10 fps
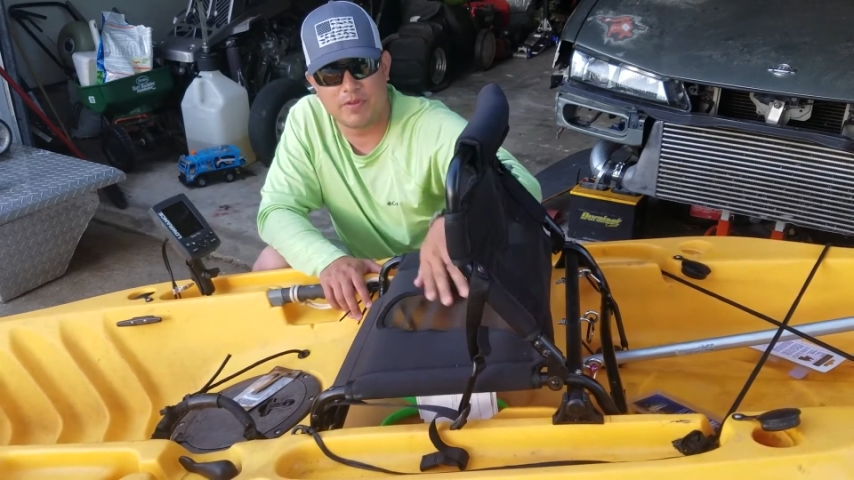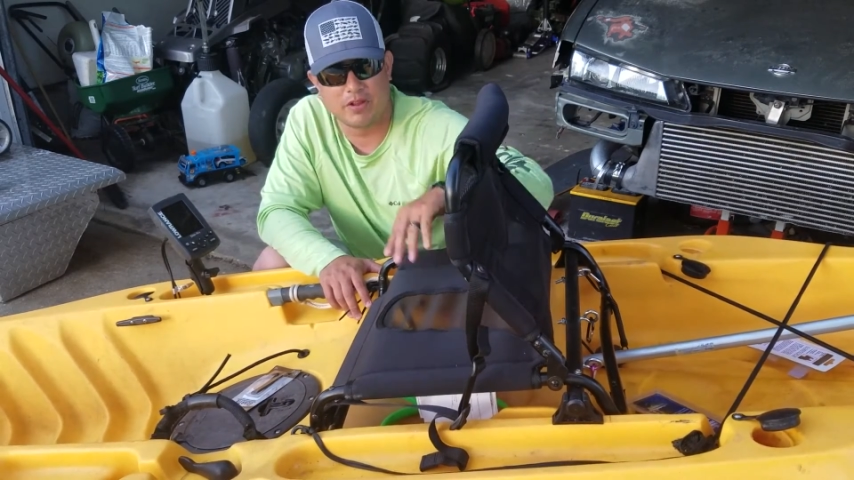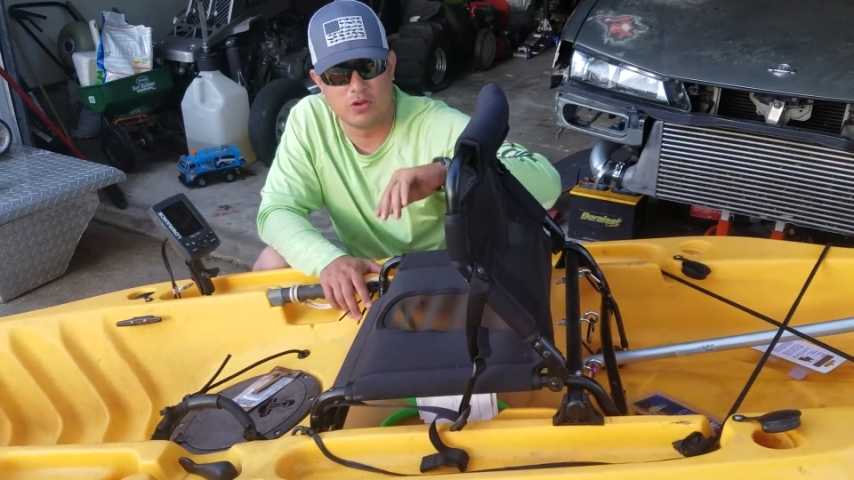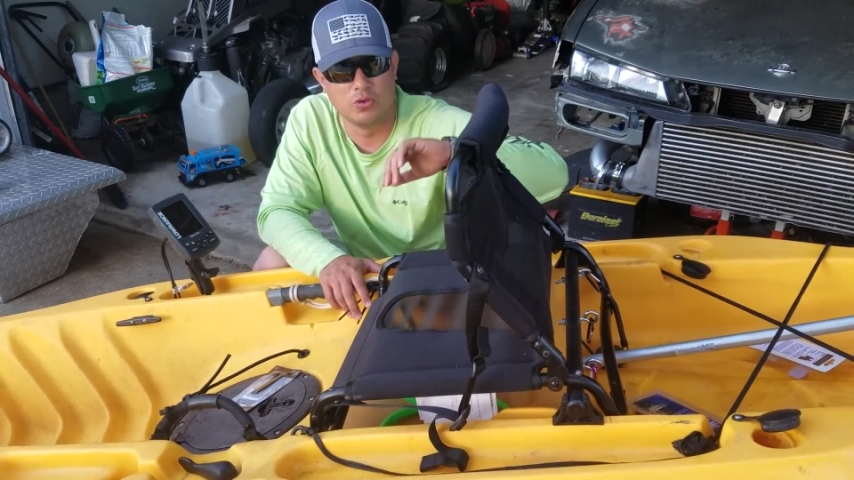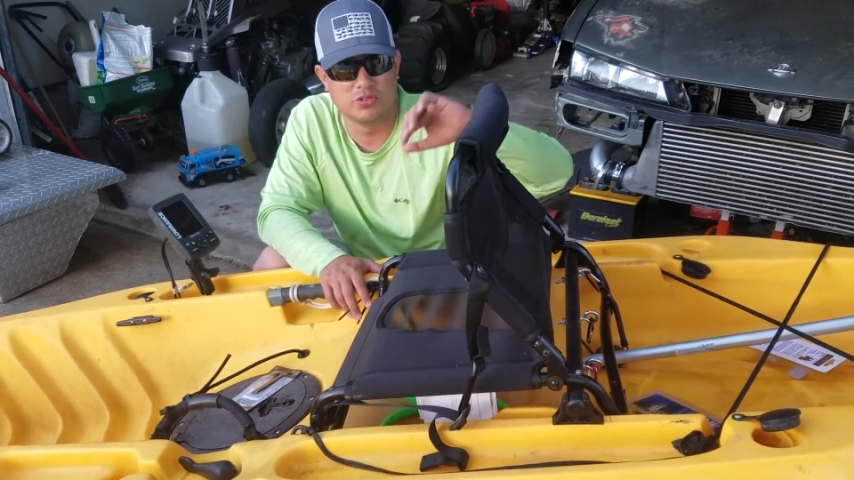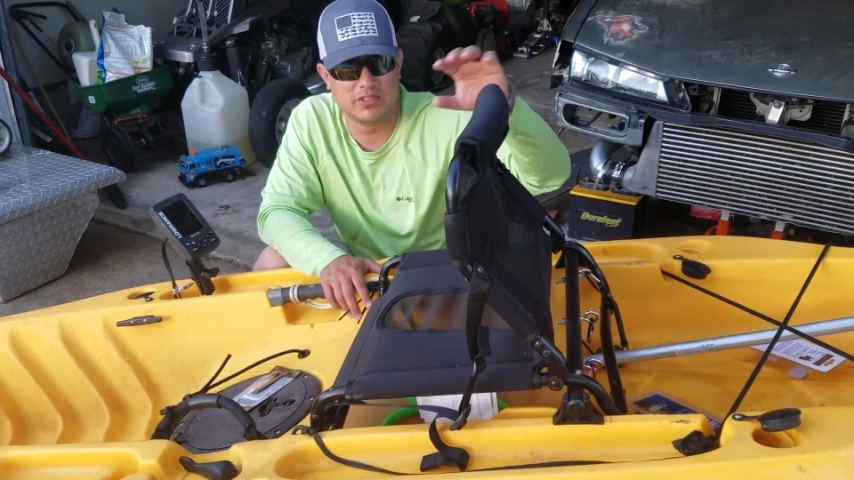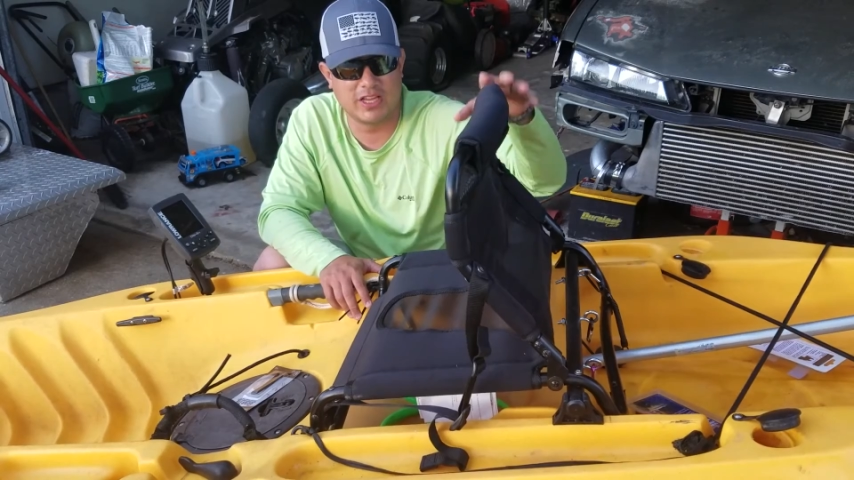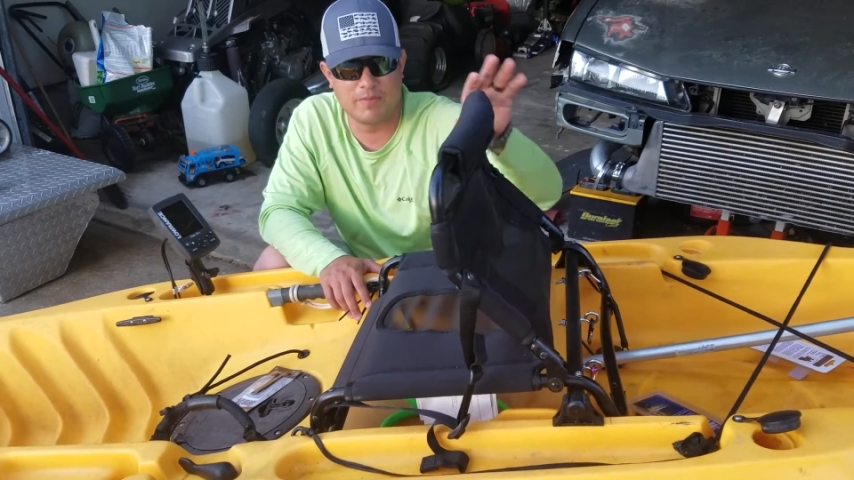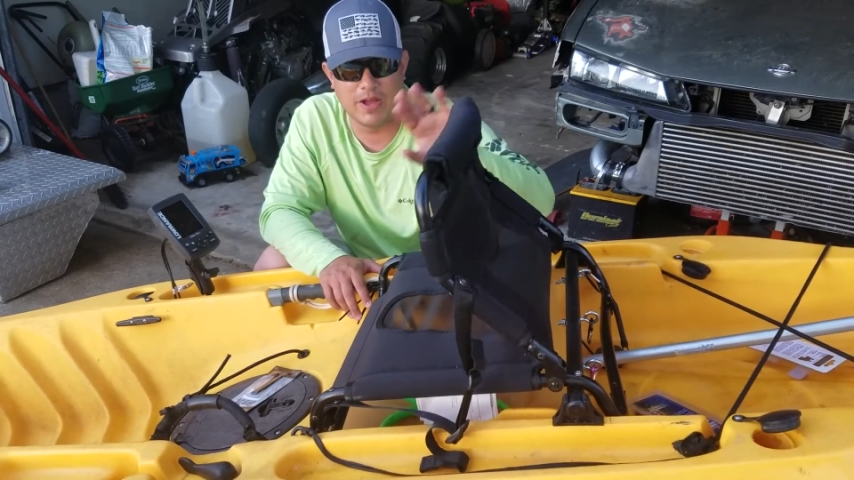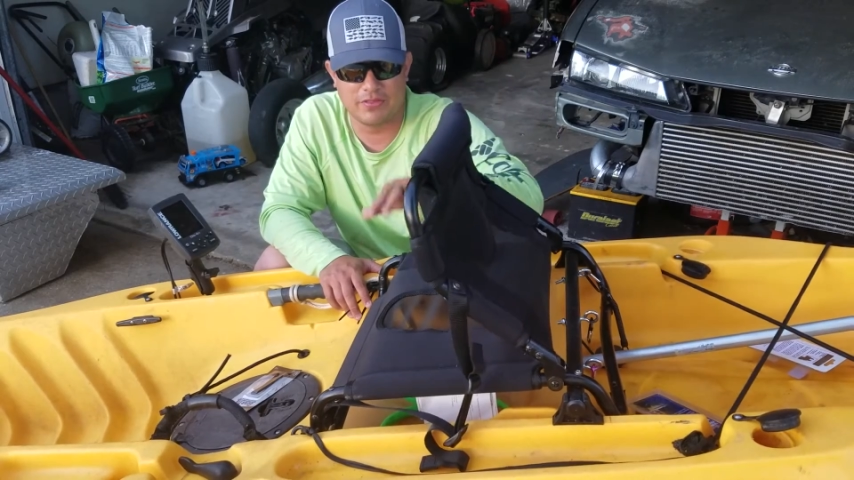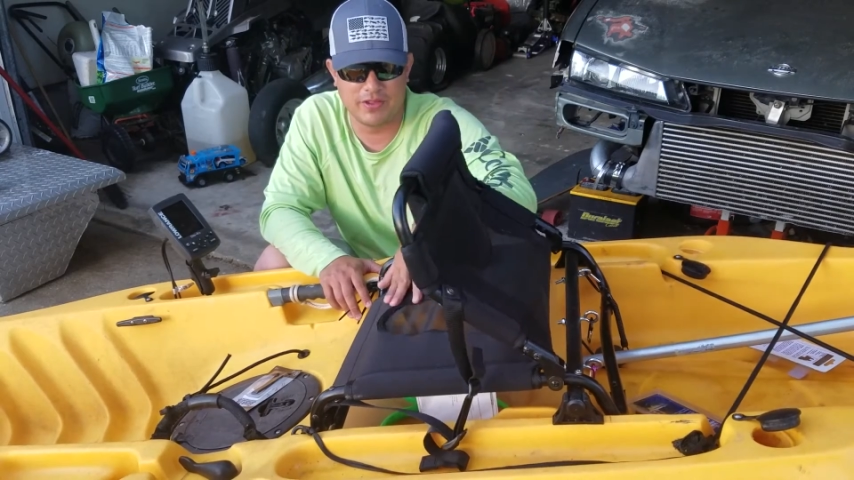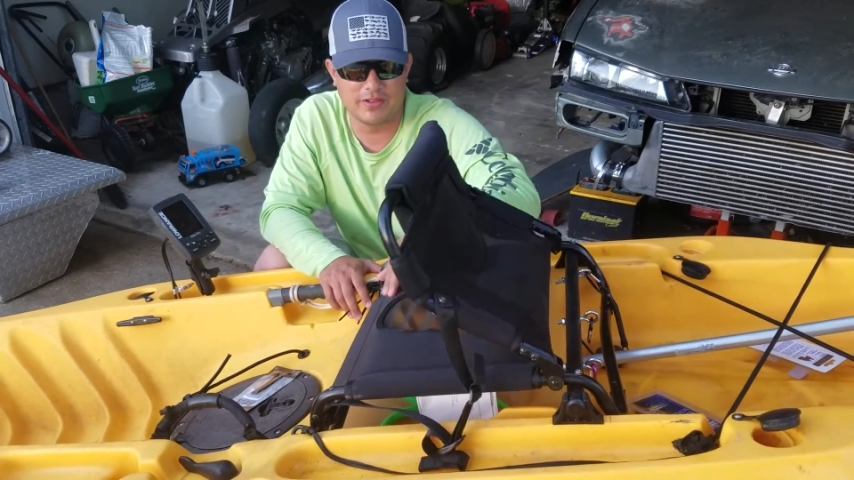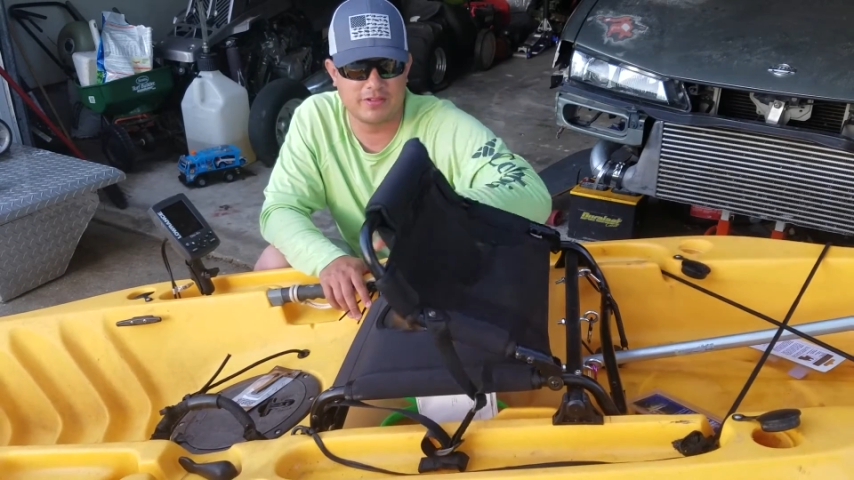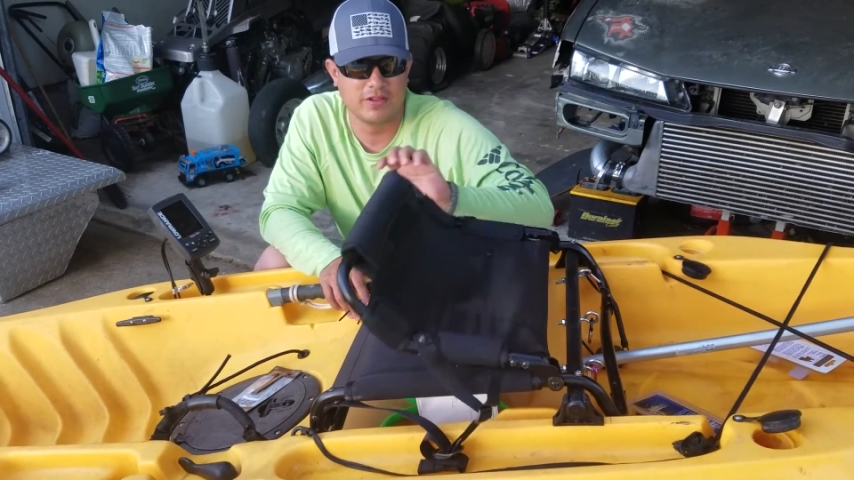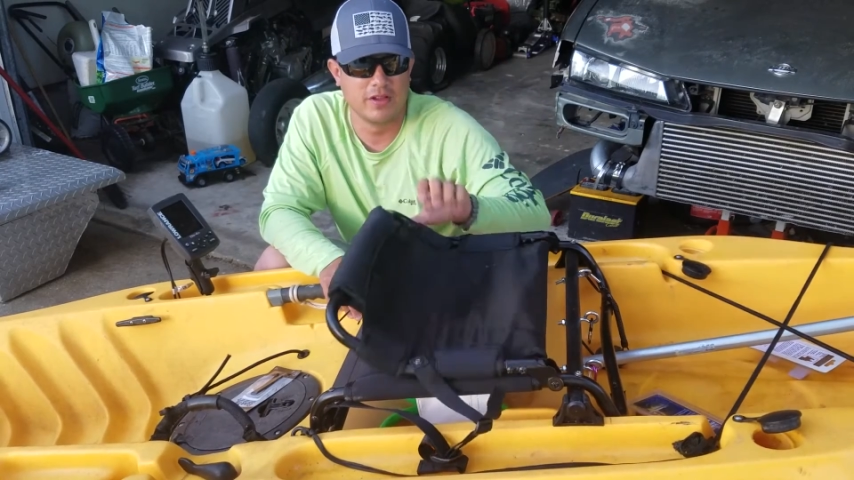And the coolest thing about
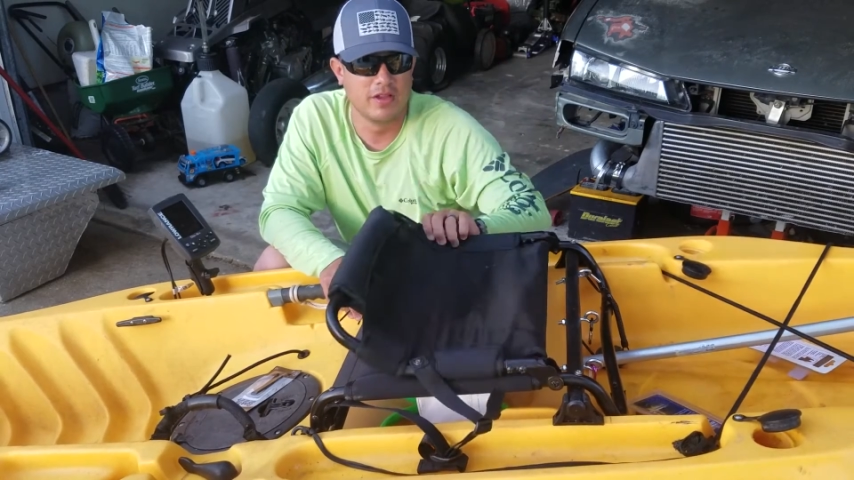this